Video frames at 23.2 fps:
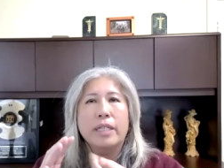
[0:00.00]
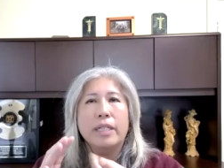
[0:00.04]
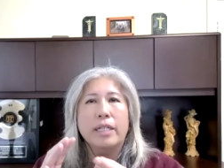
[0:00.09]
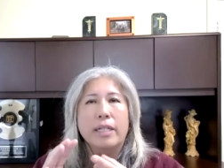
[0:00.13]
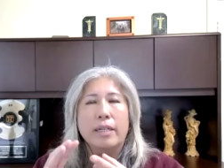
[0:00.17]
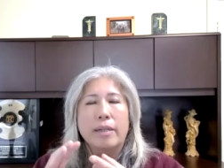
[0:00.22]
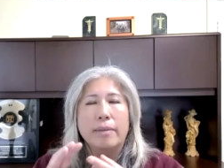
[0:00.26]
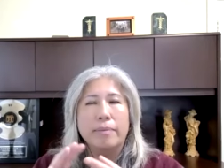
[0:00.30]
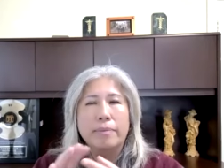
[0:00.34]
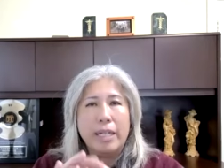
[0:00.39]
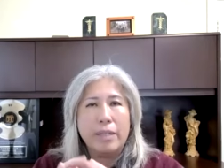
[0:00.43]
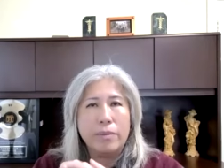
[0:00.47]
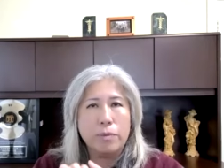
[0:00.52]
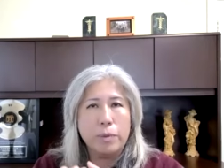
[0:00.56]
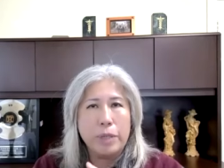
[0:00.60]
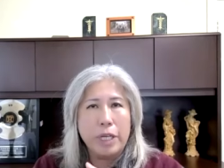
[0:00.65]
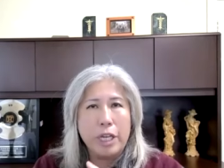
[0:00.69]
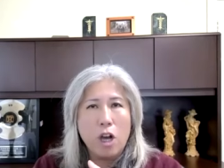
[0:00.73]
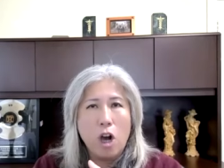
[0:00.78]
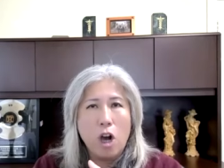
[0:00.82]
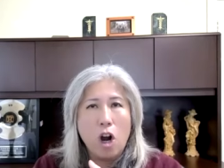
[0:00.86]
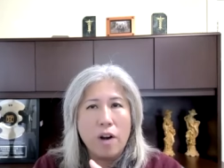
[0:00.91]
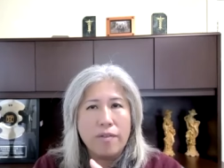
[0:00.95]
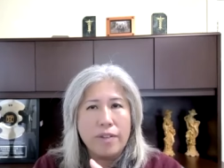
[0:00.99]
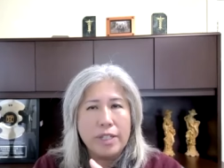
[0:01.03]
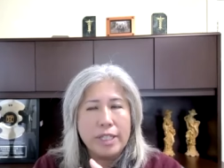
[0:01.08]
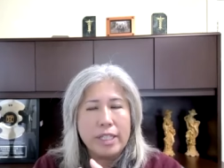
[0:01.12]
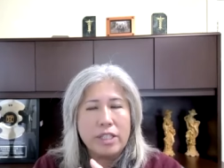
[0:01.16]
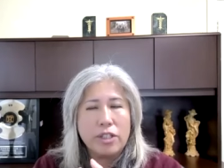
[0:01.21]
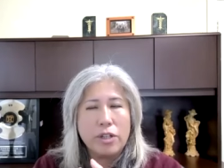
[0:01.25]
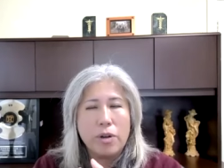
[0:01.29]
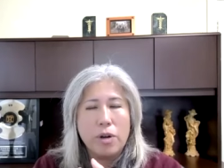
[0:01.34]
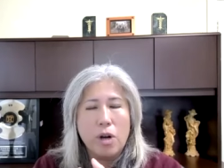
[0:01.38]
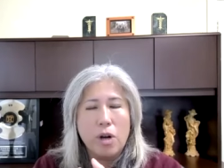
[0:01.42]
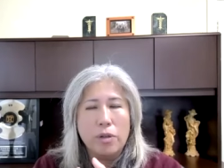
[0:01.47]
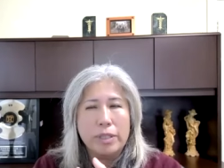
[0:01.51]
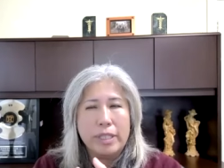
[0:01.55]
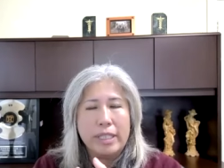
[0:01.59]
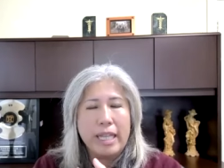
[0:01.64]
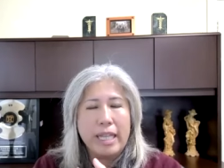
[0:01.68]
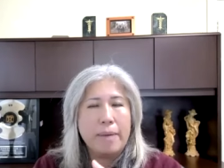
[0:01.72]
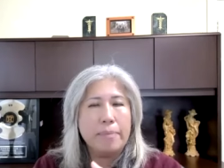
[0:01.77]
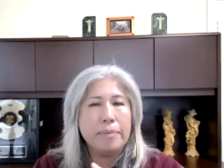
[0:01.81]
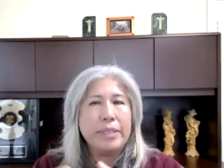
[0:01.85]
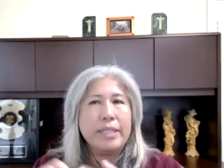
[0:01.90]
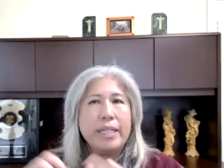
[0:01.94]
um, and we harvest your own
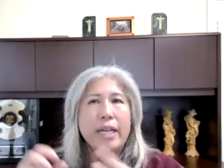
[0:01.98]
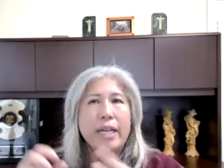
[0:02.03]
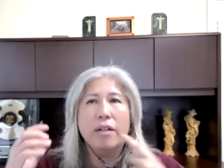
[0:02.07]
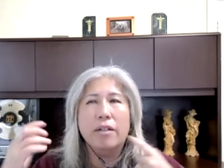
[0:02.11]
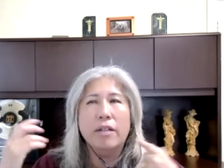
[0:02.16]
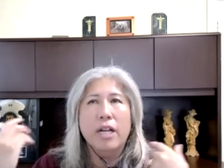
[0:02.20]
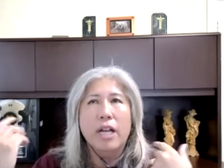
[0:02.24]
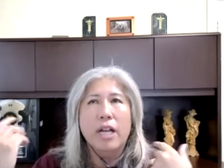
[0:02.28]
stem cell